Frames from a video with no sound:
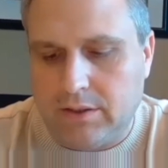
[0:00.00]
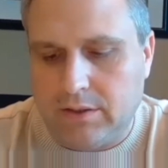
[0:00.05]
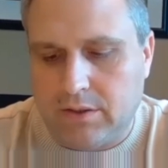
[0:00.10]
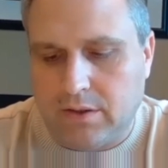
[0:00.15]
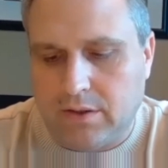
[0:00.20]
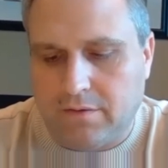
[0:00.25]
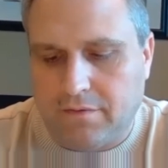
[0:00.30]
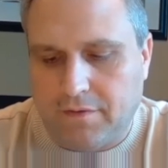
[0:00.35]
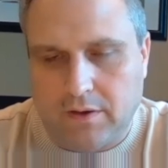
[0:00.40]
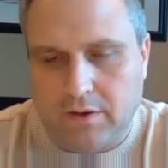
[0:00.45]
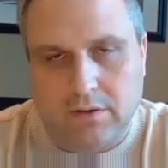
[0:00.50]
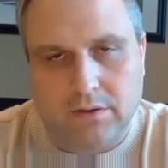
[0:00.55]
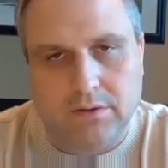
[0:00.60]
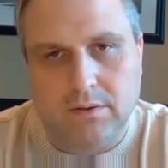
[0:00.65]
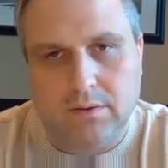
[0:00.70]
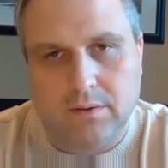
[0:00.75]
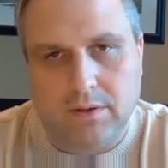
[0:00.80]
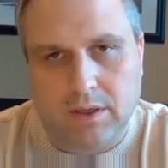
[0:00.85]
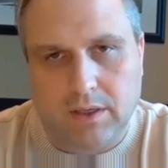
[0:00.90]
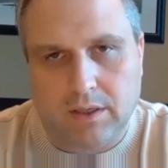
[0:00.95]
field,
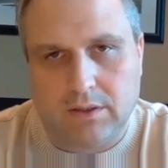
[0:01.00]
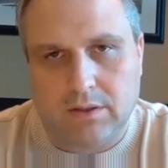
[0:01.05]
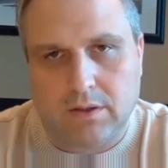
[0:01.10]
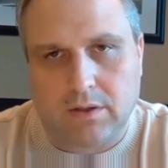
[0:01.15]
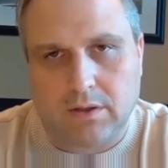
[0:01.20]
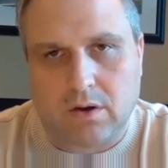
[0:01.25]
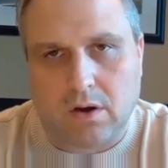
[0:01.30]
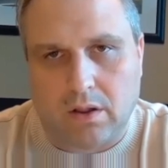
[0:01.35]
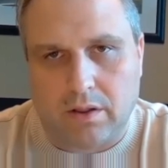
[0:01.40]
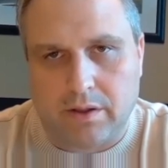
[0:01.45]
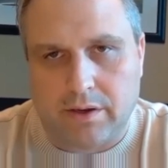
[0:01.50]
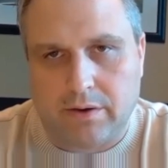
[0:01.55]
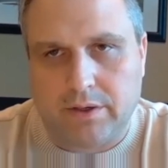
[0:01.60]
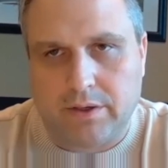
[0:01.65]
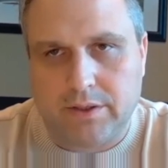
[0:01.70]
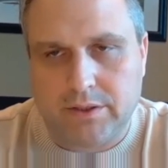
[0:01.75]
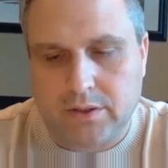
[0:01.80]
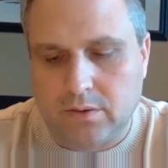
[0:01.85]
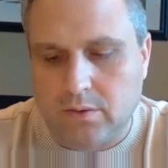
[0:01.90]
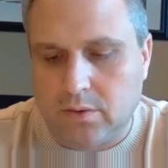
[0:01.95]
into the
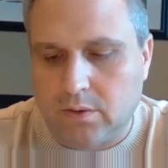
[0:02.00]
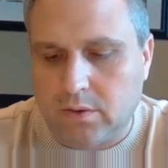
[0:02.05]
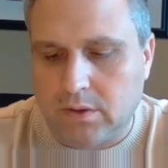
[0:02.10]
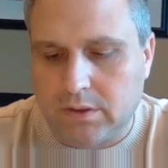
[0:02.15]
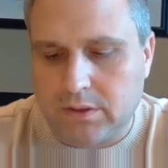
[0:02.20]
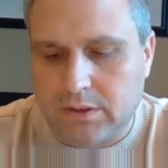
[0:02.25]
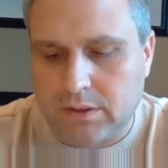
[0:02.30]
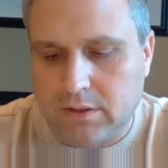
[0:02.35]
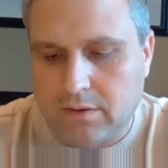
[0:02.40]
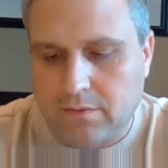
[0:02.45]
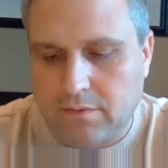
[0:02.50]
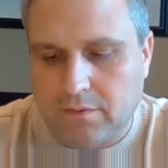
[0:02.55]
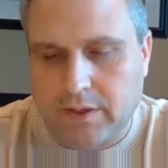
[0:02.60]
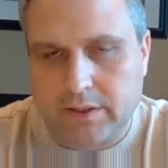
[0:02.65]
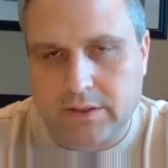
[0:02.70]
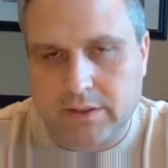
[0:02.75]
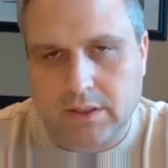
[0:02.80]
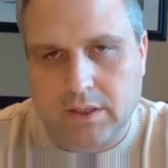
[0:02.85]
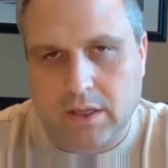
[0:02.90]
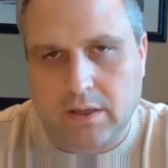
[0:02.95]
culinary schools and different
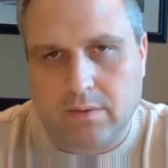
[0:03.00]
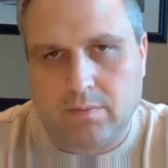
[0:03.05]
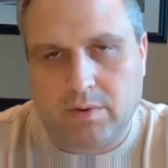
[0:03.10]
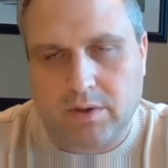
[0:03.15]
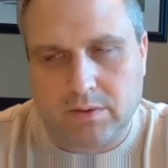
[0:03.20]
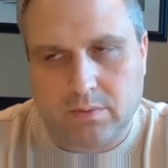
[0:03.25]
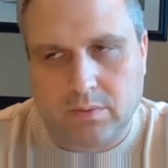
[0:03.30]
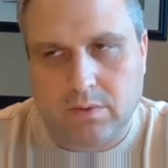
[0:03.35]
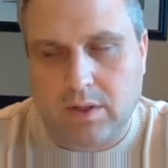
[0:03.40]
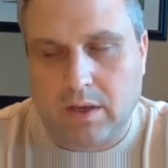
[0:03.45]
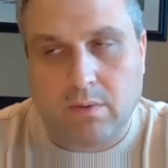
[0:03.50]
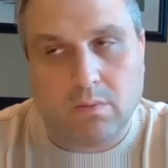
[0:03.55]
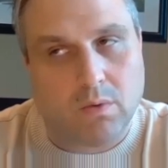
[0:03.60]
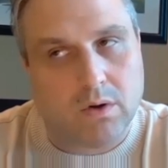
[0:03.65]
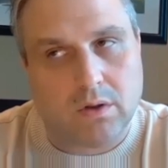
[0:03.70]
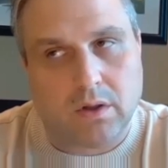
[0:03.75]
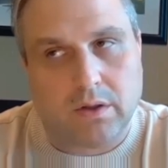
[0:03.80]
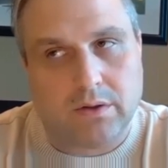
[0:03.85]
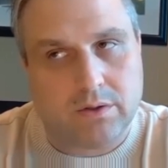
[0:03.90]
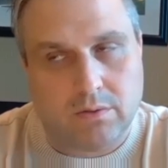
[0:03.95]
things like that, because they
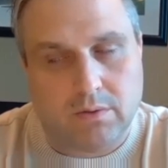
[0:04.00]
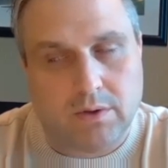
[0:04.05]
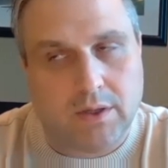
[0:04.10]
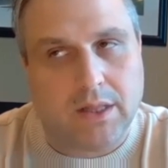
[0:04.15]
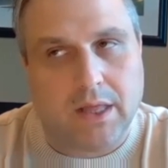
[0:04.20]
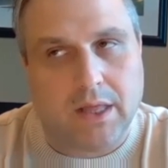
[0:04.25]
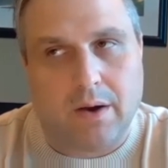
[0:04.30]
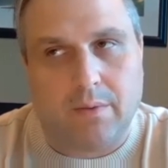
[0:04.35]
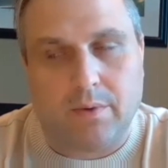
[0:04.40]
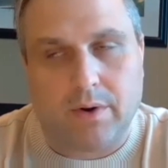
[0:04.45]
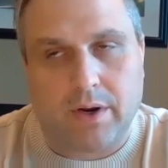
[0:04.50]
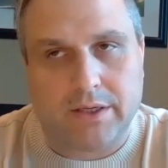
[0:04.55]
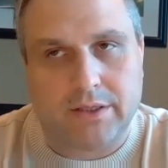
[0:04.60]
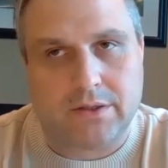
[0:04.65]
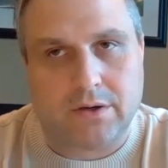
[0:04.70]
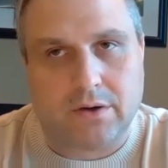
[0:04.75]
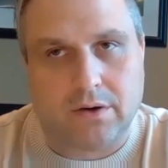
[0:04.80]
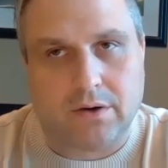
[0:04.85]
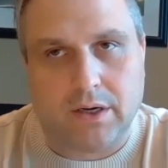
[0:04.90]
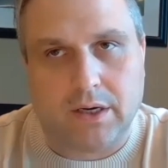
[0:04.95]
weren't doing that when I
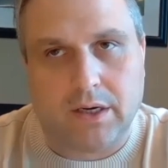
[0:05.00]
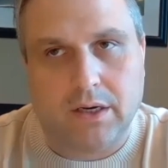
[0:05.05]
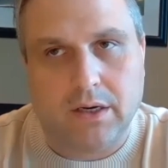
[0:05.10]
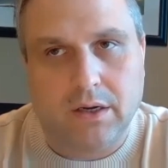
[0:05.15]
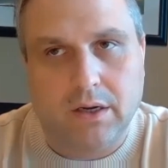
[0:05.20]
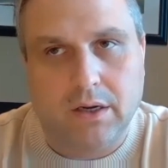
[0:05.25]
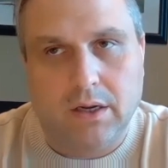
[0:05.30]
started.